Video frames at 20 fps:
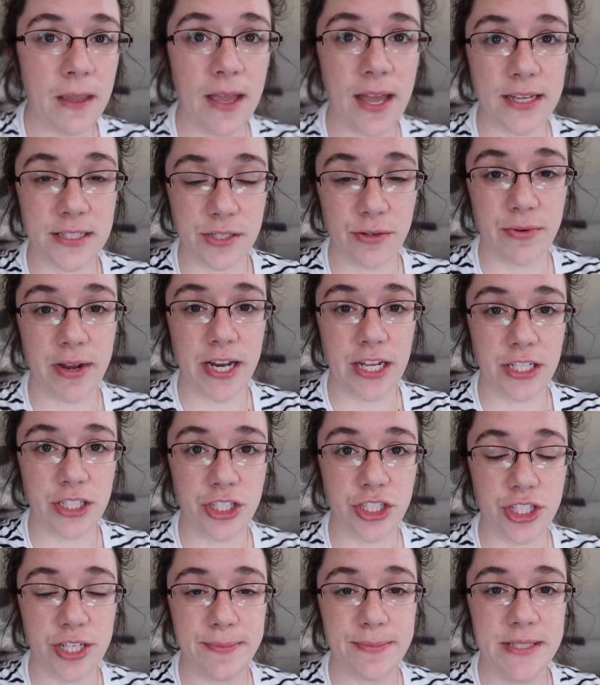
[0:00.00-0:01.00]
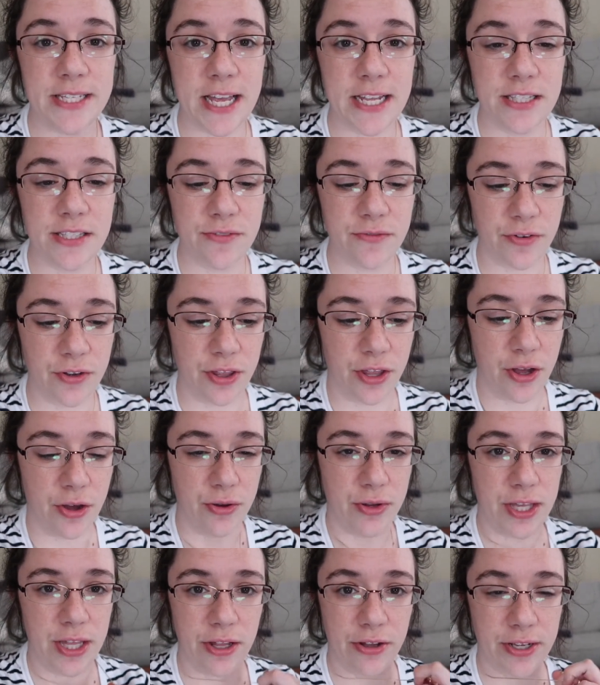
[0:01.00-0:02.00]
as a ready to ship sets for the
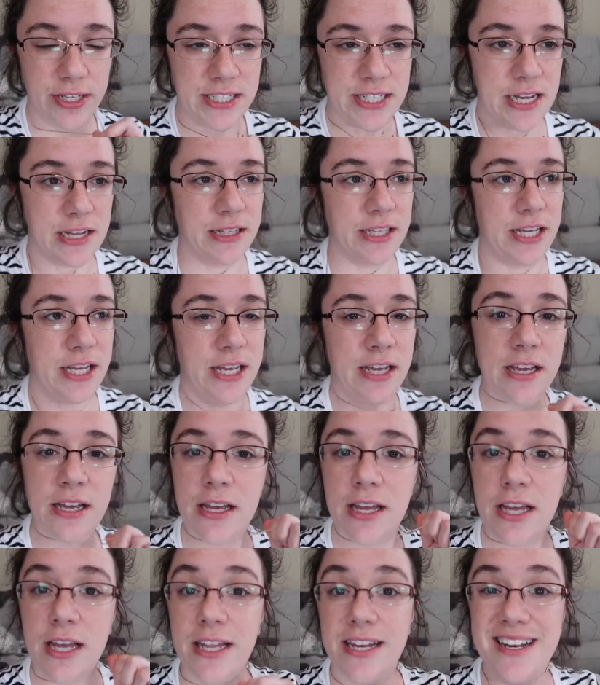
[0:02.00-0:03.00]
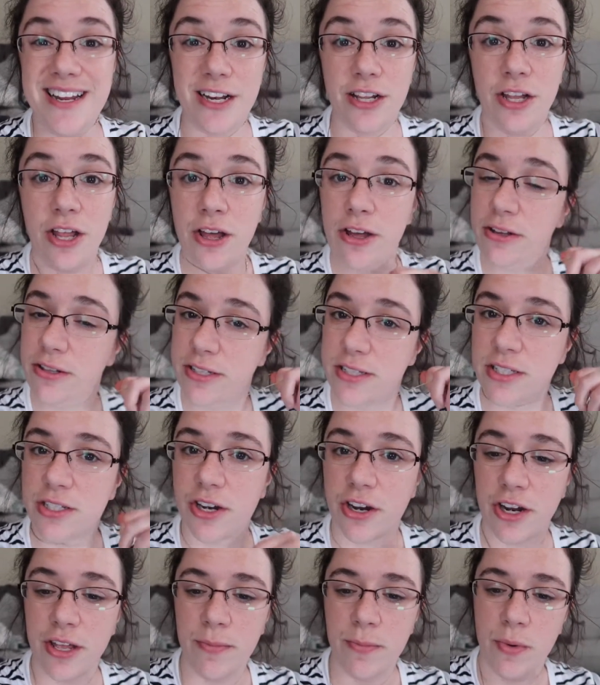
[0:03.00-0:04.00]
Joji Locatelli knit along, the
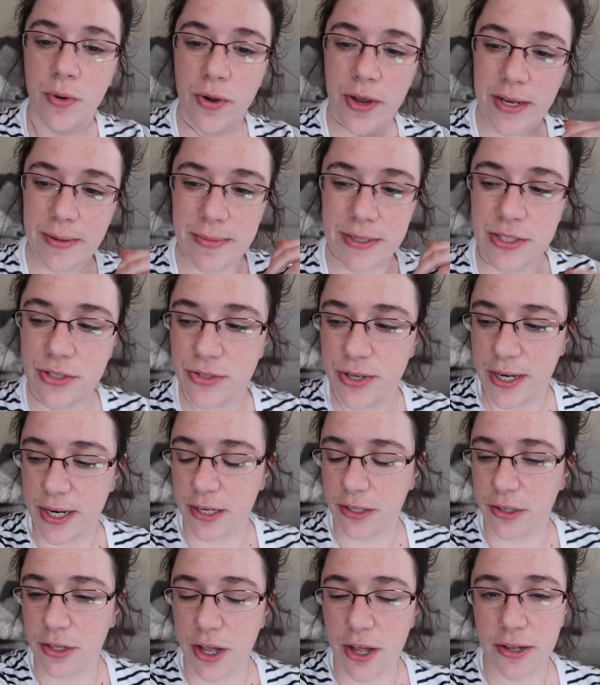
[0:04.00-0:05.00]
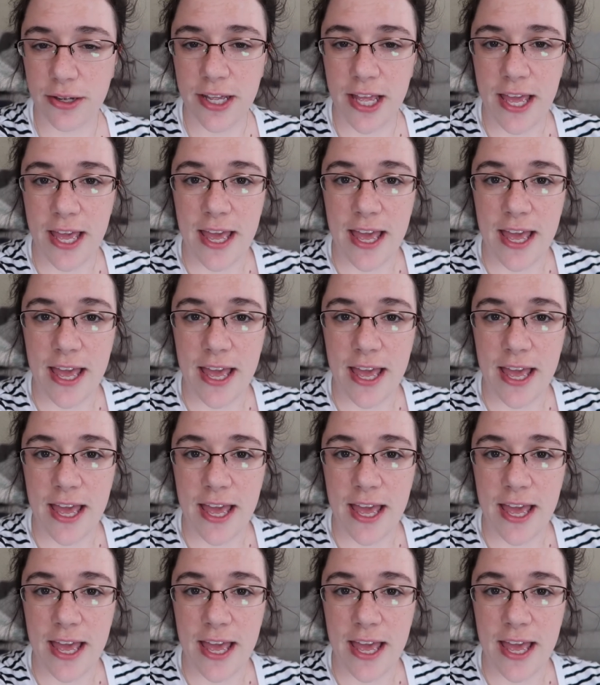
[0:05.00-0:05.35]
Starting Point mystery knit along.